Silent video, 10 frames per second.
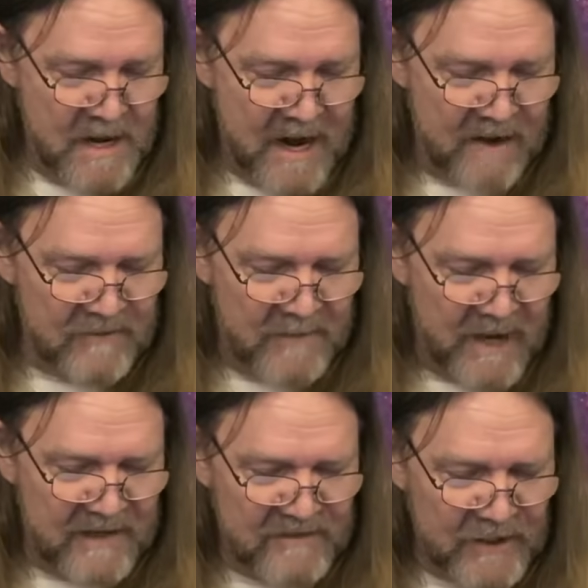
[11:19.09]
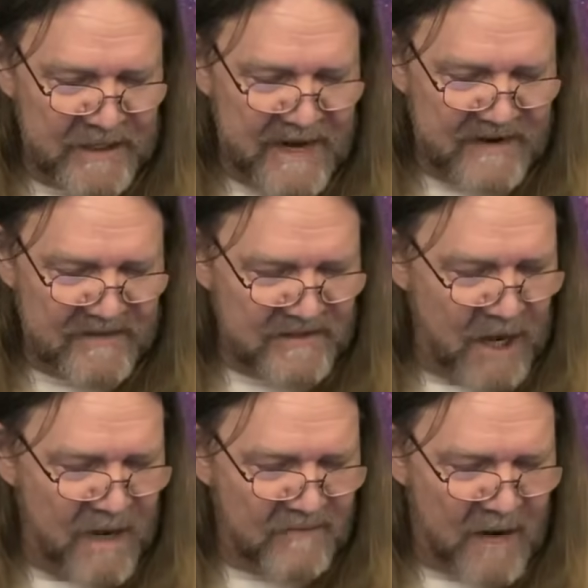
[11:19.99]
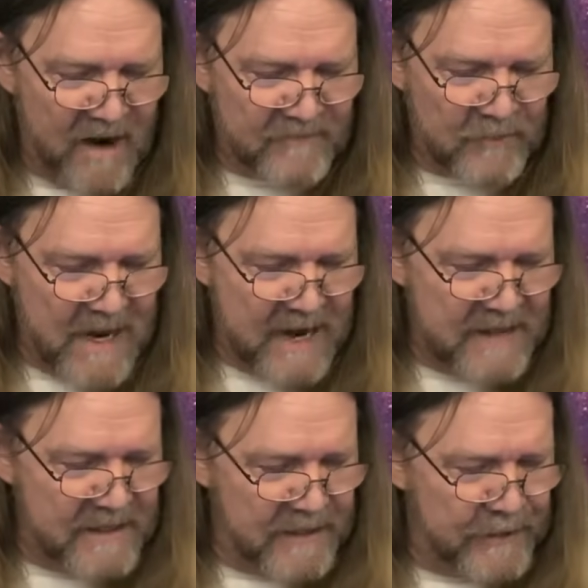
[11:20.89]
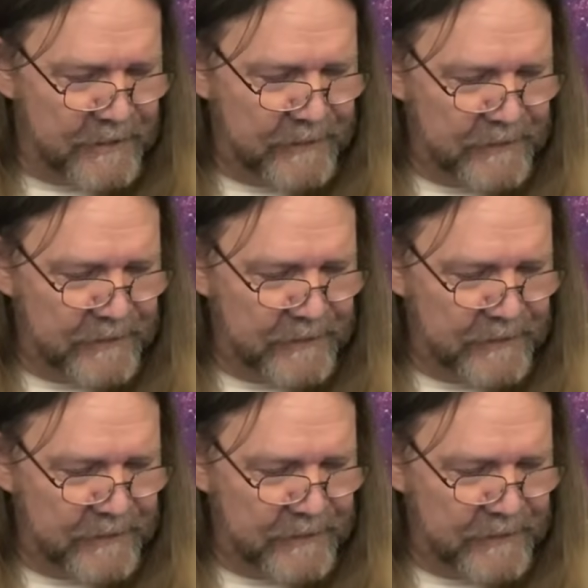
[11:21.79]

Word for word: Everybody's looking at this love offer right here.